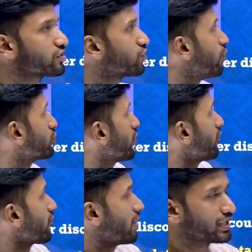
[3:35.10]
course on our
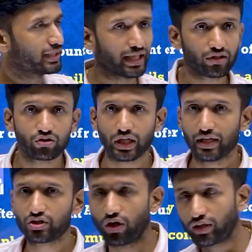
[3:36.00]
website,
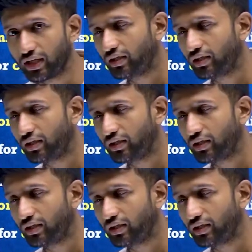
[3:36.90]
10QChallenge.in.